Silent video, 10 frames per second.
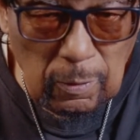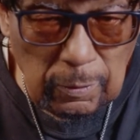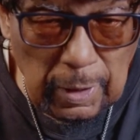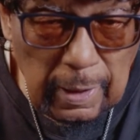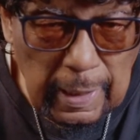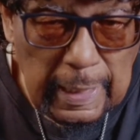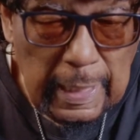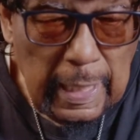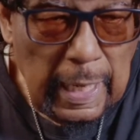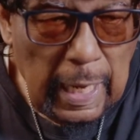on there.
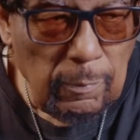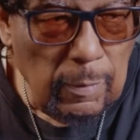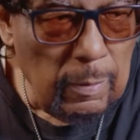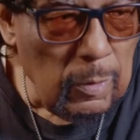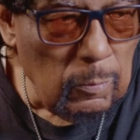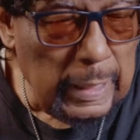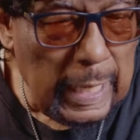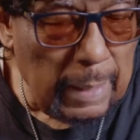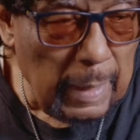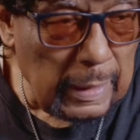And when we
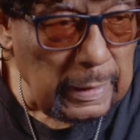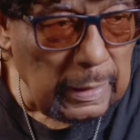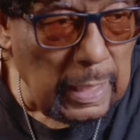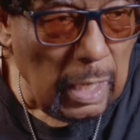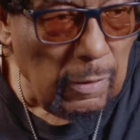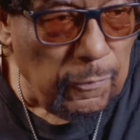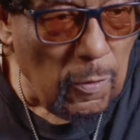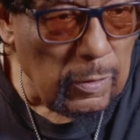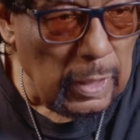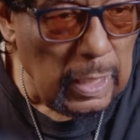got back to
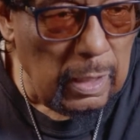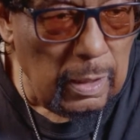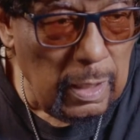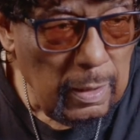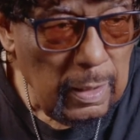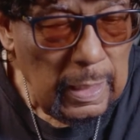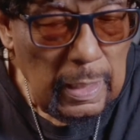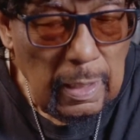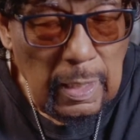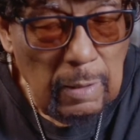California,
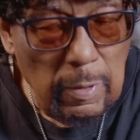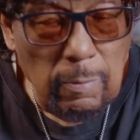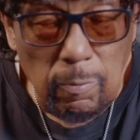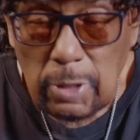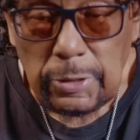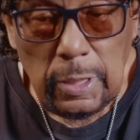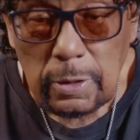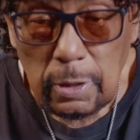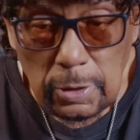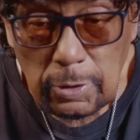we rushed
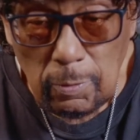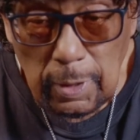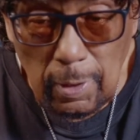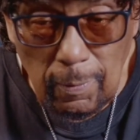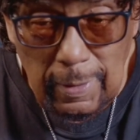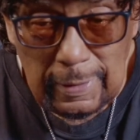into the studio.